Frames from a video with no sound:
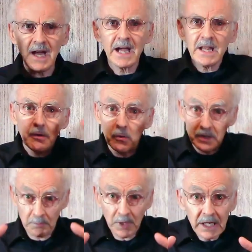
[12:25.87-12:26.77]
high and
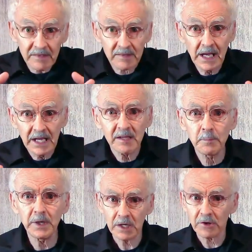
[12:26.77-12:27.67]
holy place is
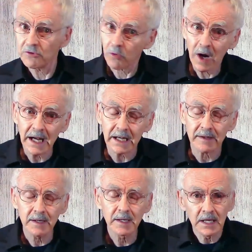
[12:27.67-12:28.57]
being contrite
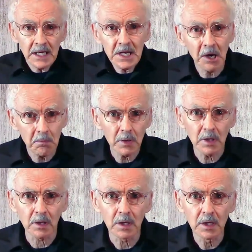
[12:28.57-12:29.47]
and
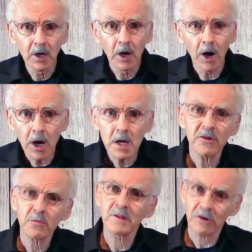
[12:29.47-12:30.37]
humble, honest with